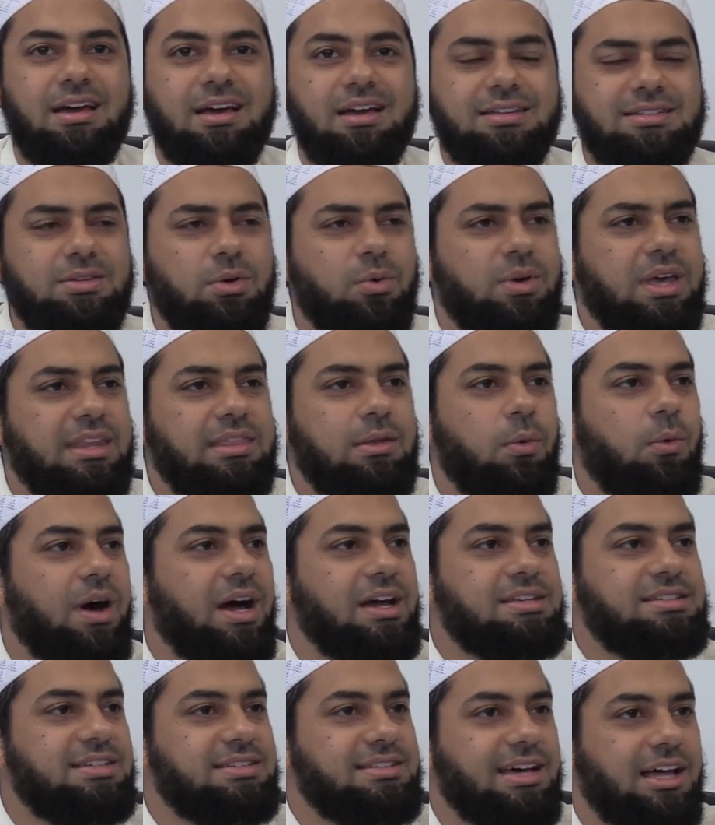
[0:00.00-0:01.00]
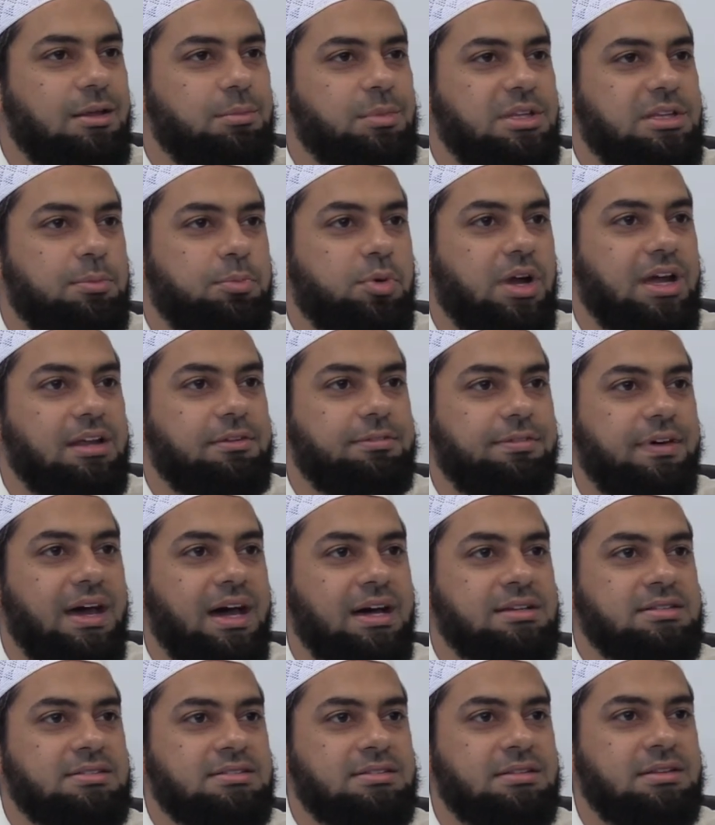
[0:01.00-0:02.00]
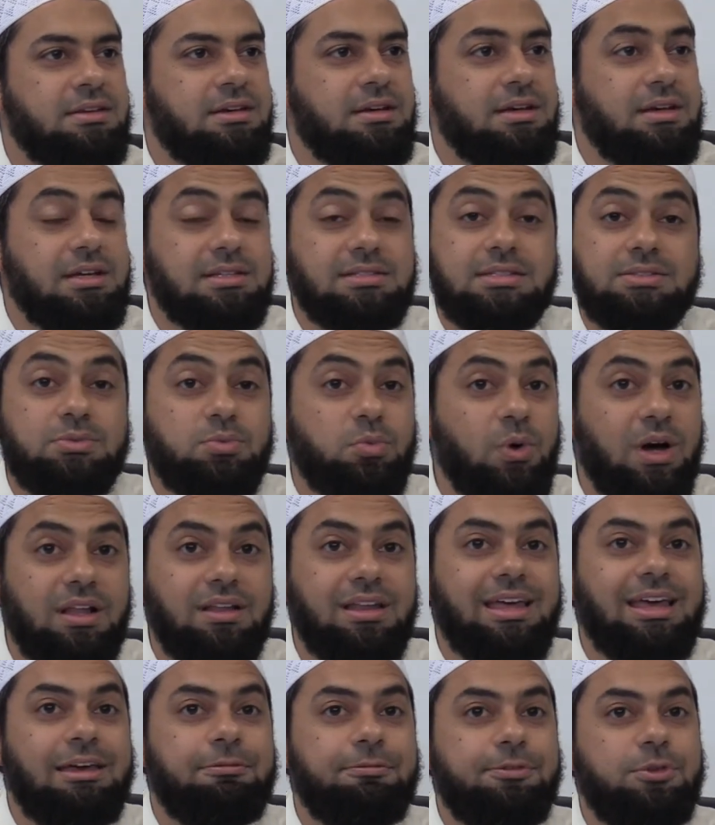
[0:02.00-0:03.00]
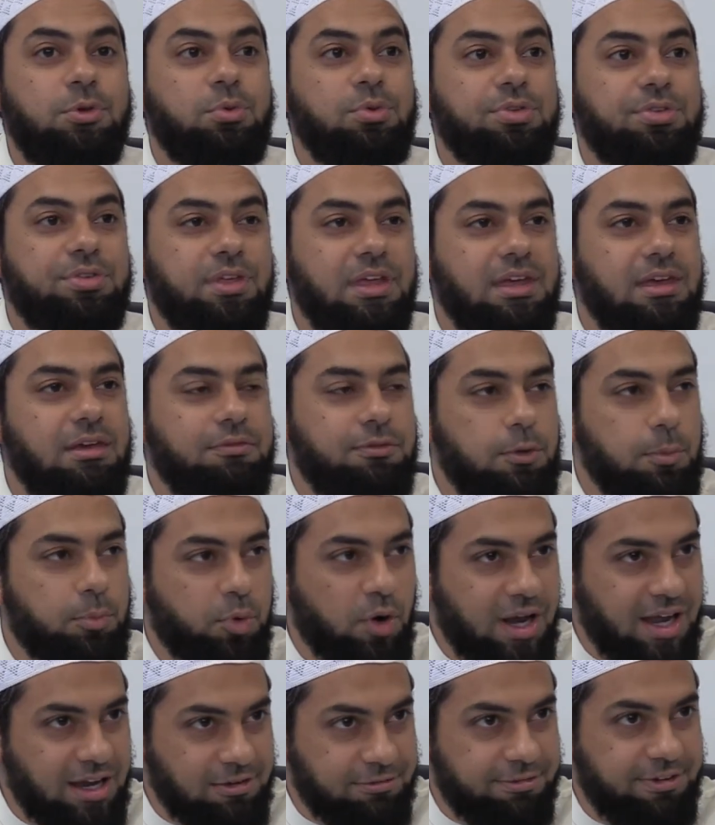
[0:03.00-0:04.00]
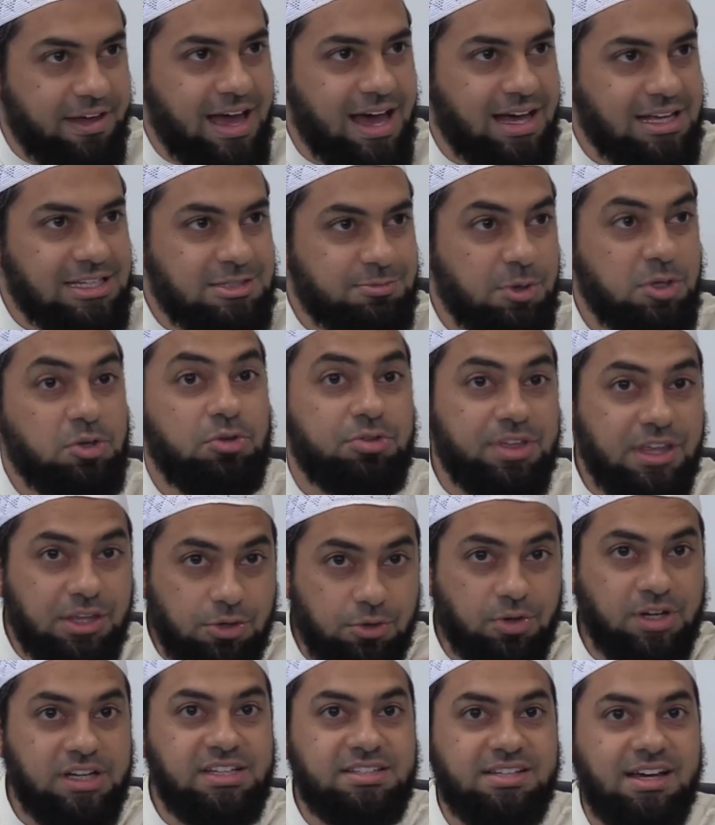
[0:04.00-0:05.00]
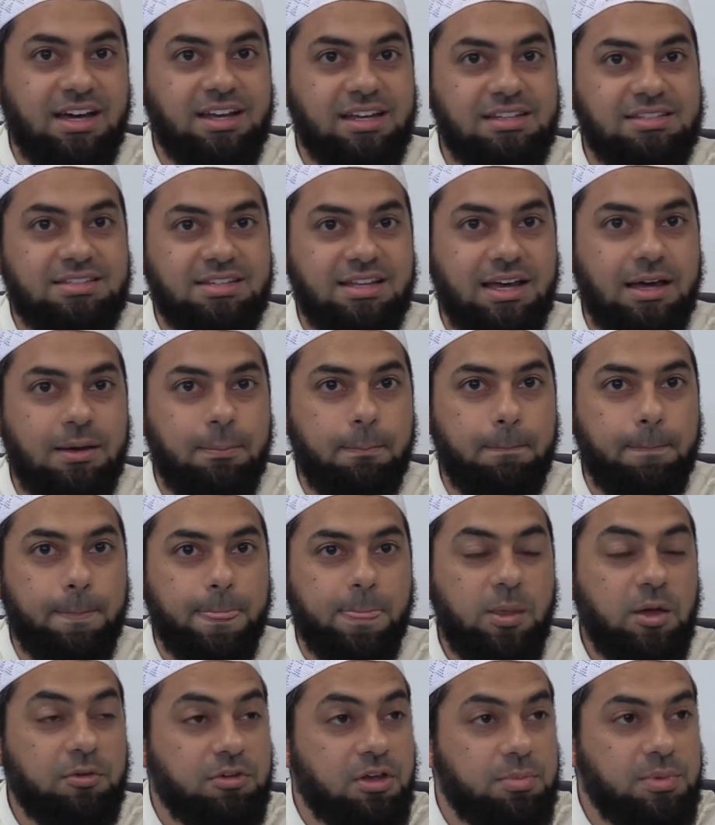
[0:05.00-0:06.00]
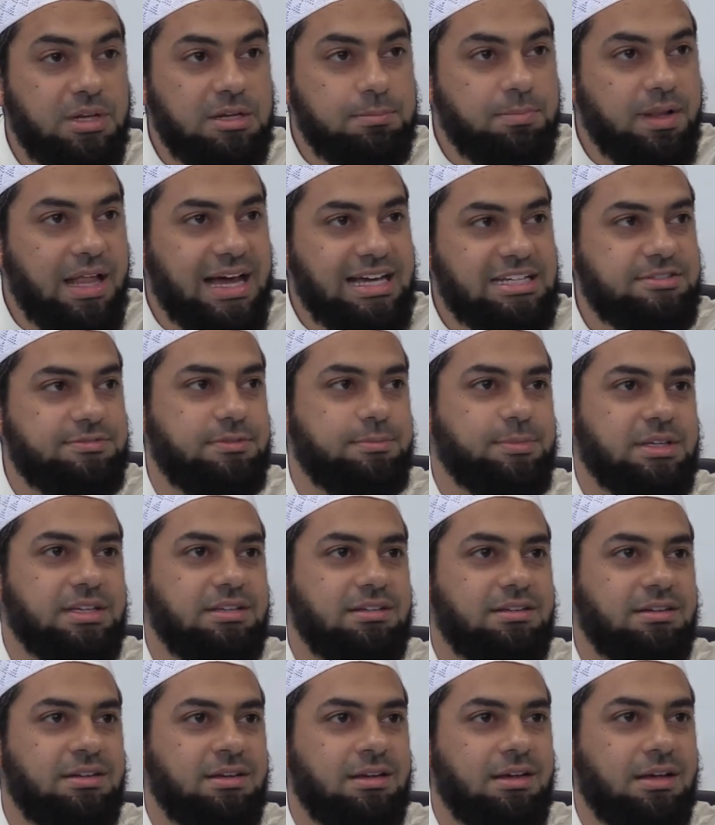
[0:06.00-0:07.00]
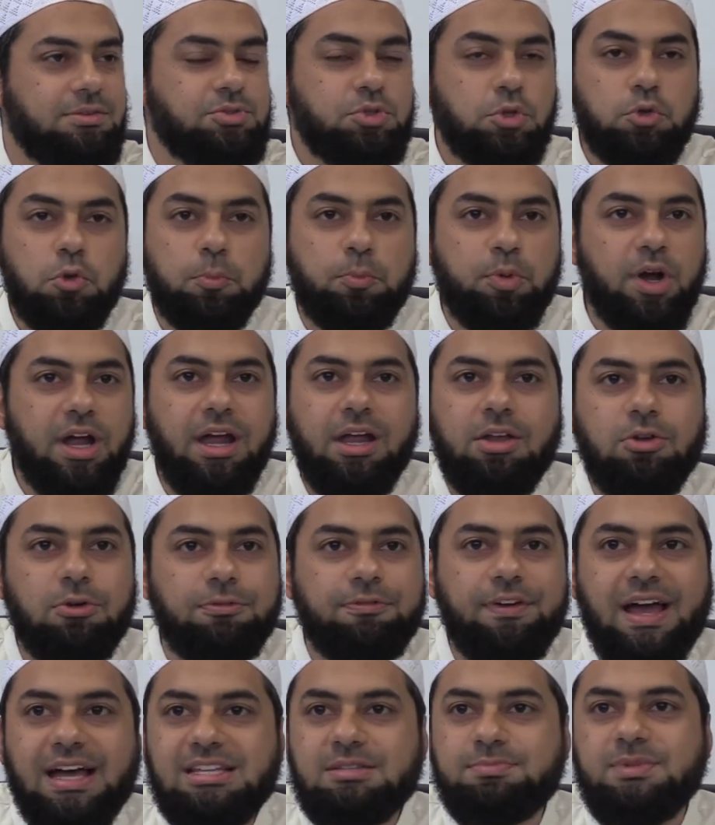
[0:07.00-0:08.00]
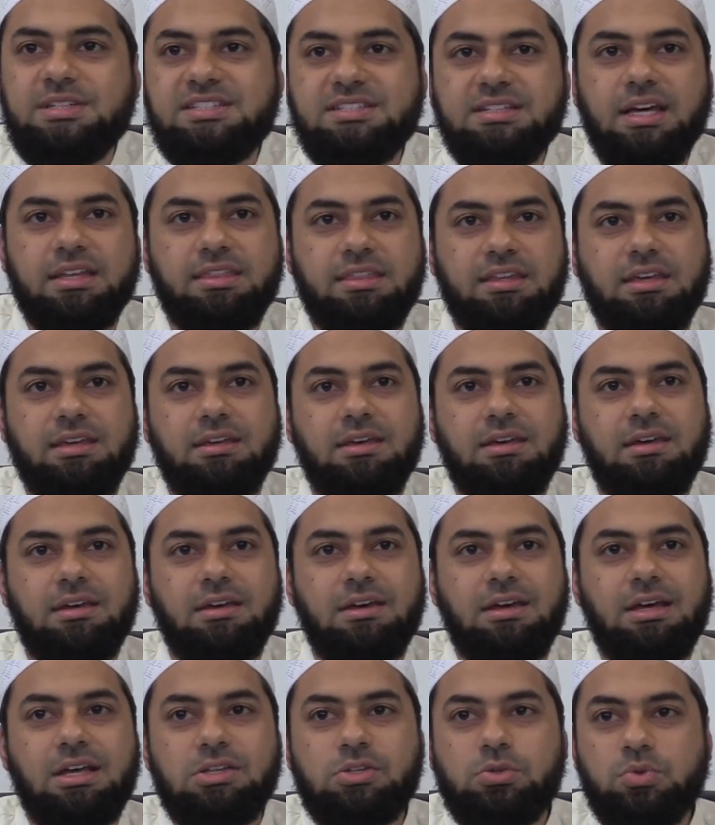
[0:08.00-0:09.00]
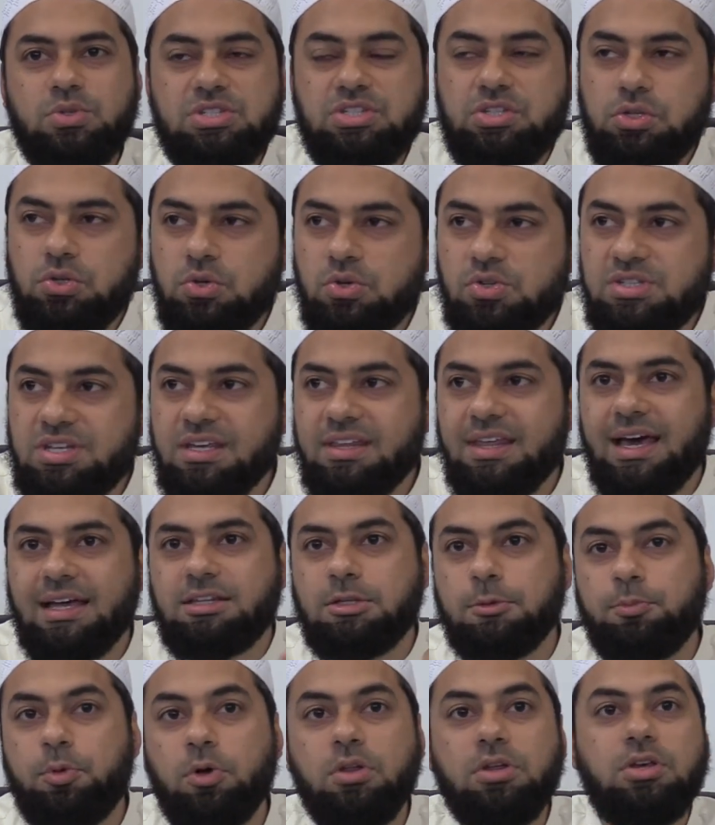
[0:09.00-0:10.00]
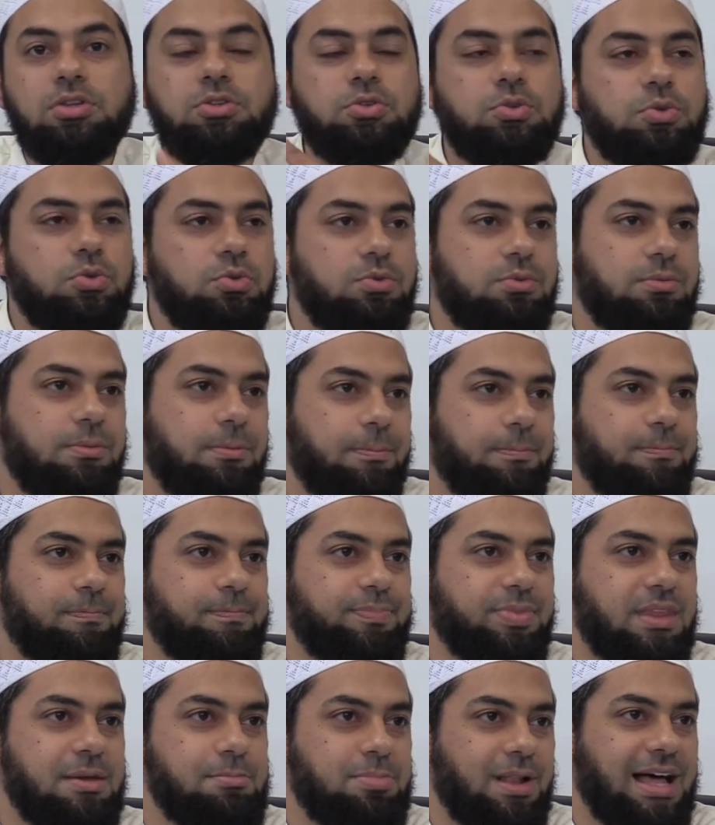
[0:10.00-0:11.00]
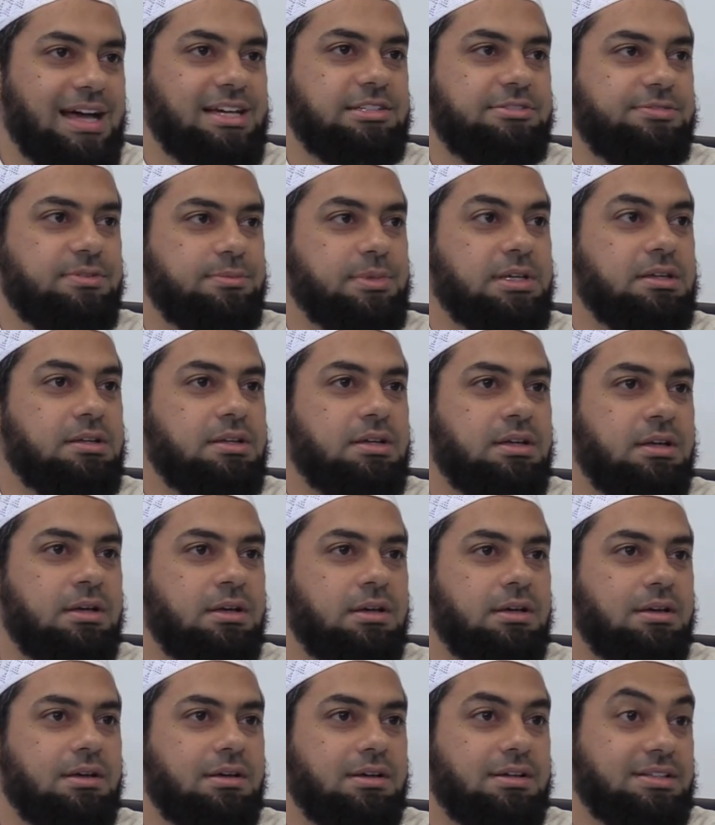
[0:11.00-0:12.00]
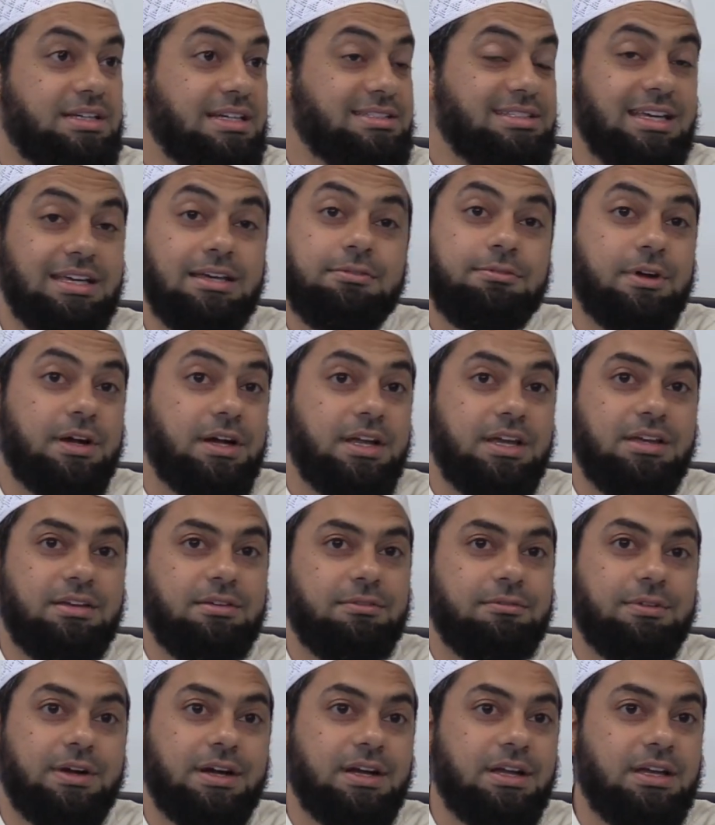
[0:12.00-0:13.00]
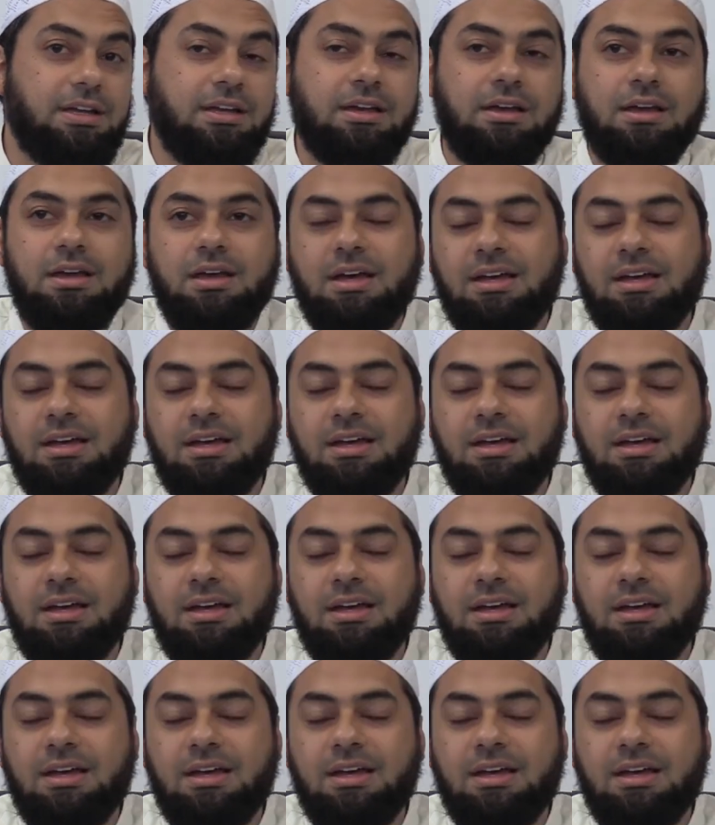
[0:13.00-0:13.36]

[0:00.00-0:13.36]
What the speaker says: So okay, then why is he telling me to pray and fast? He says, well, if you pray and fast, but you think you're Isa alayhi salam, you have committed blasphemy. And so your prayer and your fast means nothing. So he's using that to pull you to blasphemy. And that's a very, very